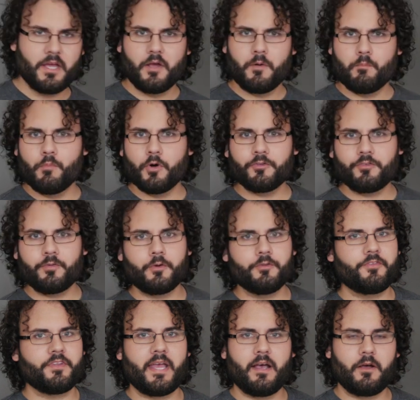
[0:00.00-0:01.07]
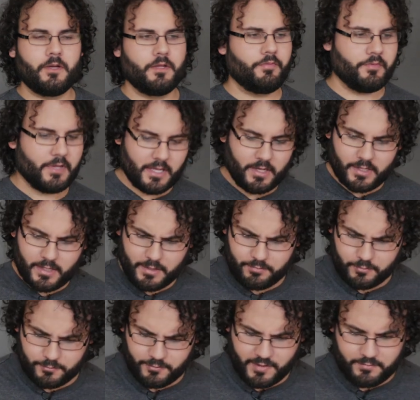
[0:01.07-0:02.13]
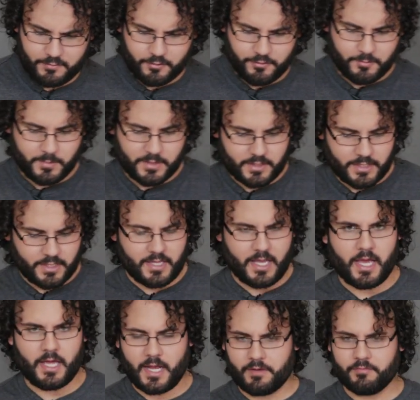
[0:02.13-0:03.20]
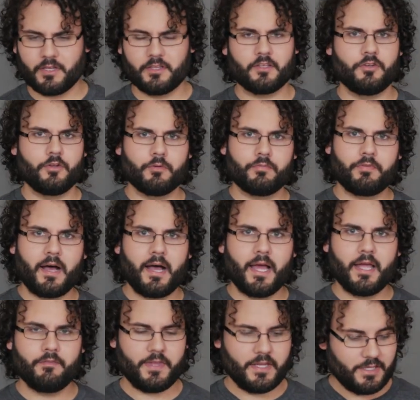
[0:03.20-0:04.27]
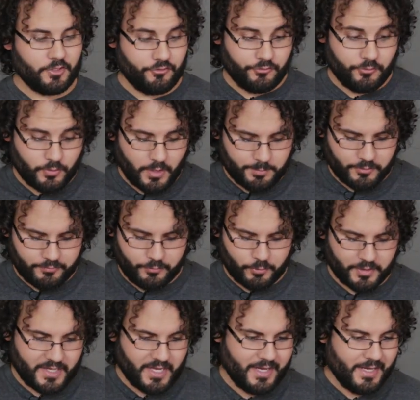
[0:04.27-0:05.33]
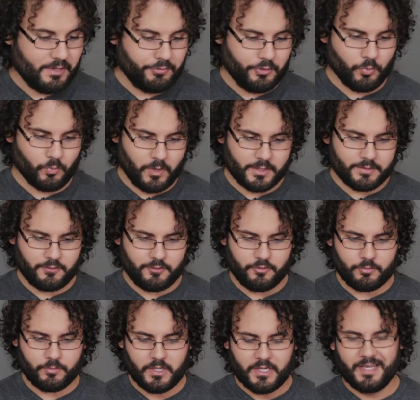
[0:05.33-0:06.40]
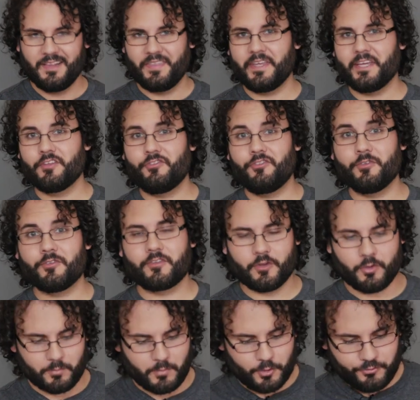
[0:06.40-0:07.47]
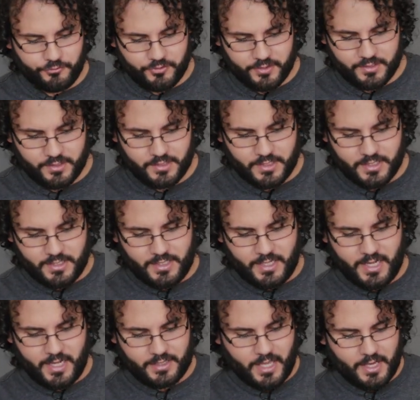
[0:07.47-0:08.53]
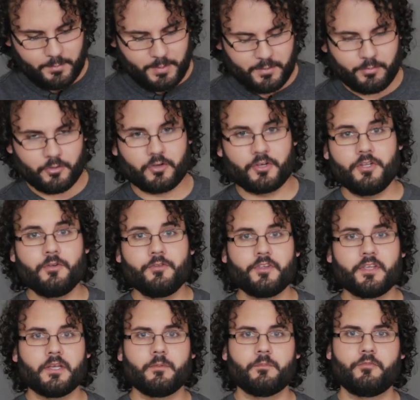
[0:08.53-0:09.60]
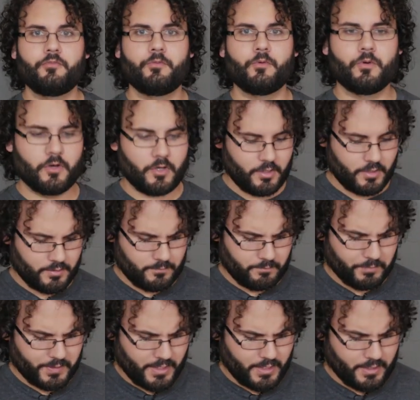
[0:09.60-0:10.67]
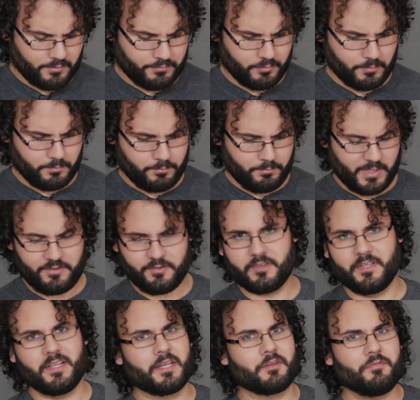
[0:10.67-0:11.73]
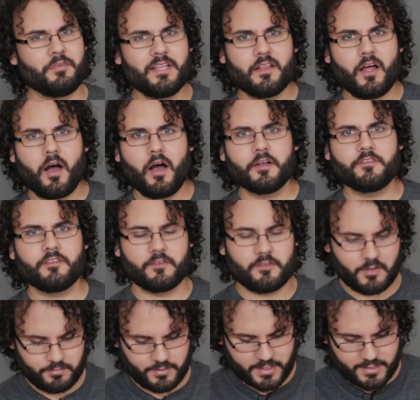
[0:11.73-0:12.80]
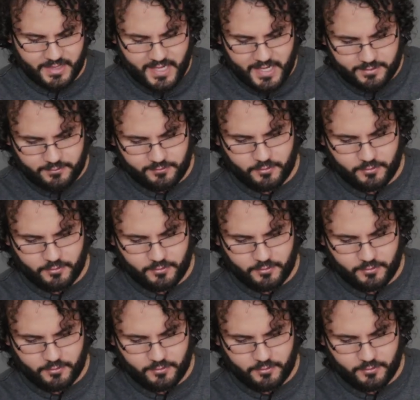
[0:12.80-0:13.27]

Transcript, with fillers: Most phones now, if you've got an iPhone 7 or something like that, I've got the Note 5, they can shoot up to 4K if you want to. They can shoot slow motion. A lot of people are using them for, uh, for basically like vlogs and stuff like that.